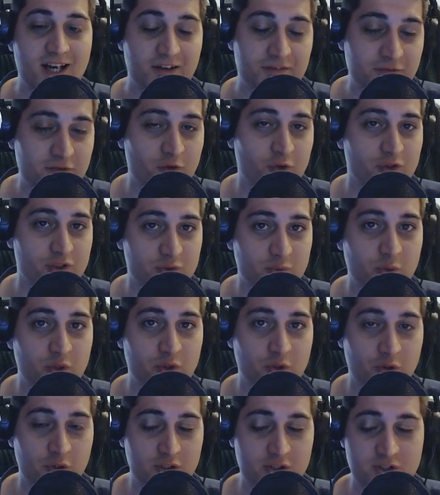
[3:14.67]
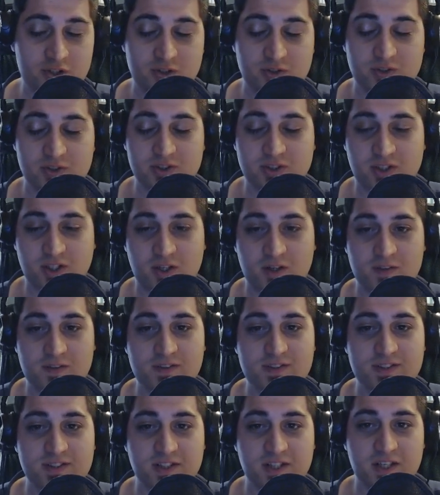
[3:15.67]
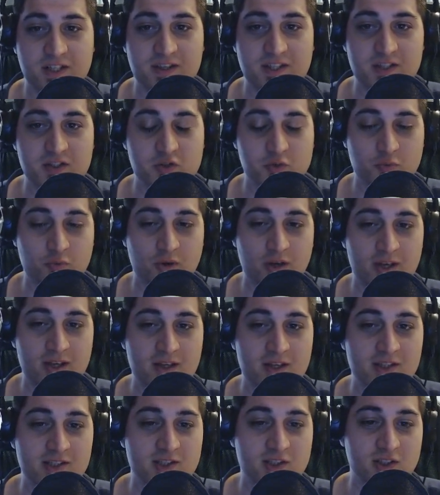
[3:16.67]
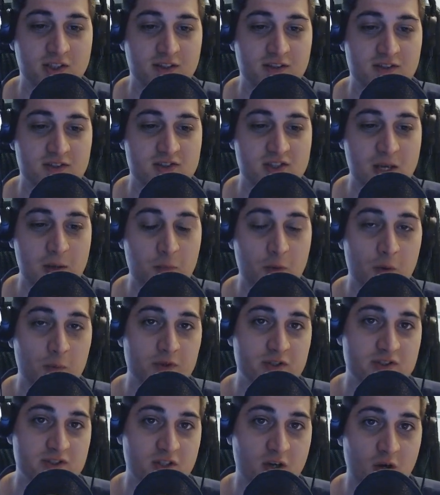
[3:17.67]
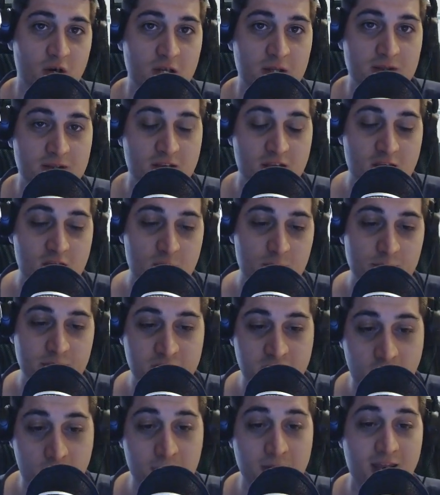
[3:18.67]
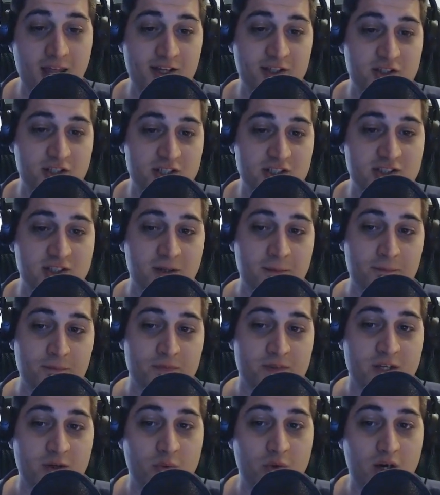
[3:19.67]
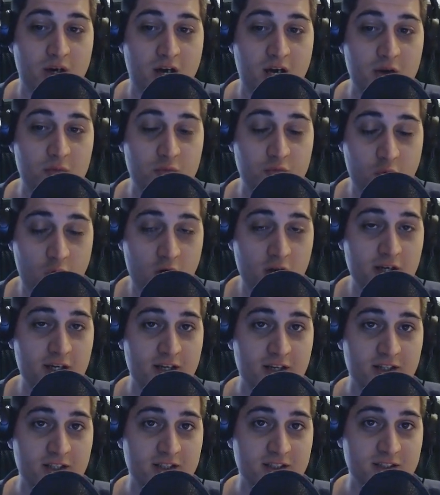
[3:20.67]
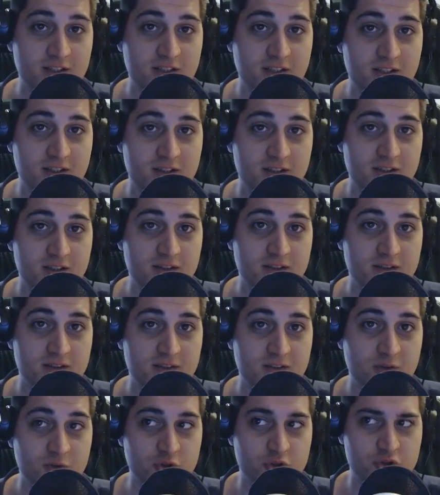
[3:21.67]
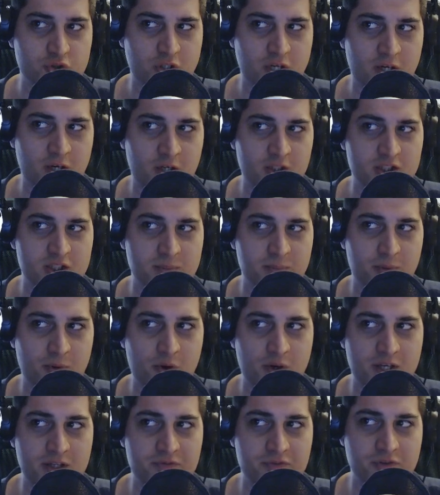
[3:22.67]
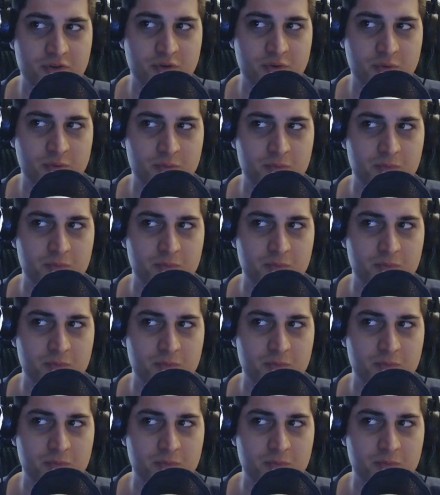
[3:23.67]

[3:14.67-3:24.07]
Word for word: of course, we're going to start uh, this way. It's uh, the same way we started Become a Legend. I won, or should I not spoil it for you?